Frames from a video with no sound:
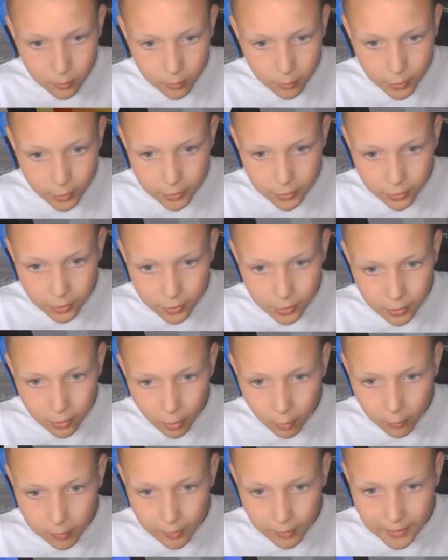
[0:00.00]
Pretty sure you
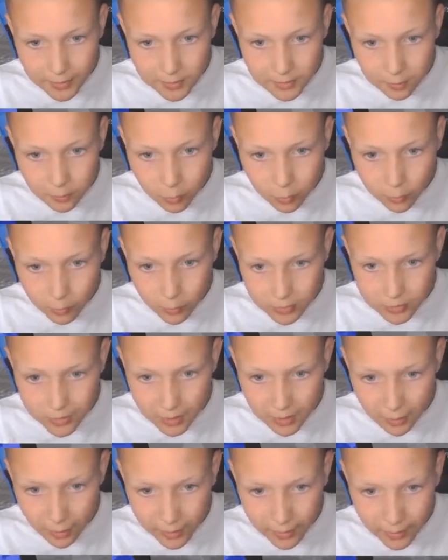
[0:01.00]
got to place them almost
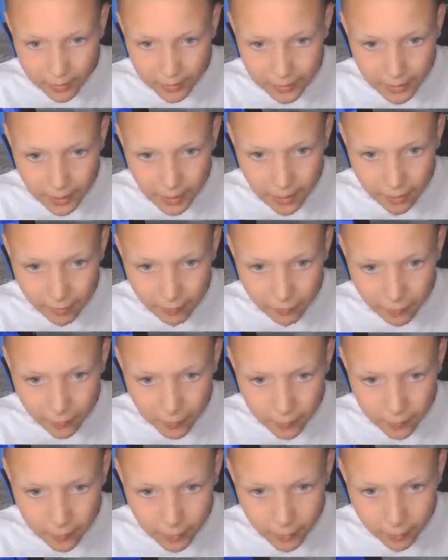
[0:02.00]
like in
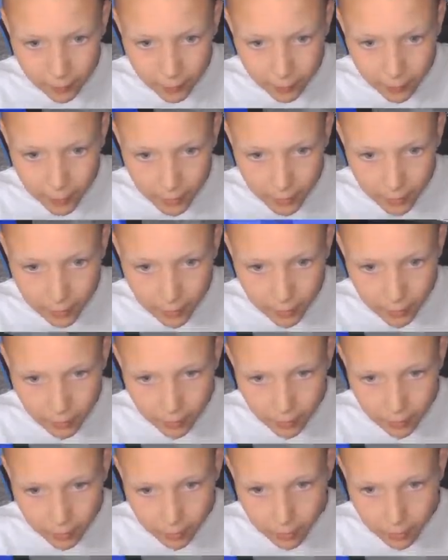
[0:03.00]
every everywhere.
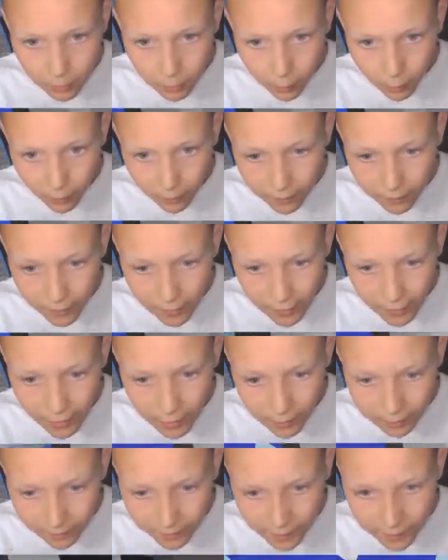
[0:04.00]
One there,
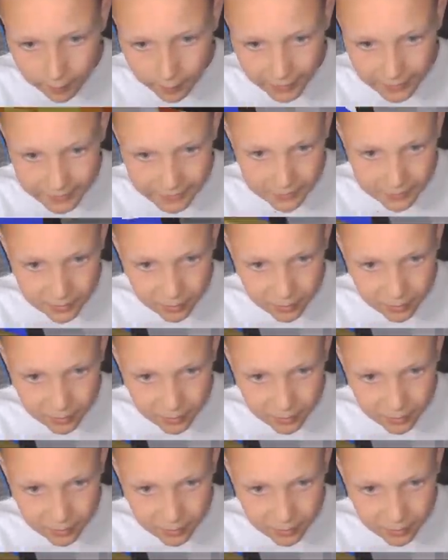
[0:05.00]
and then it makes it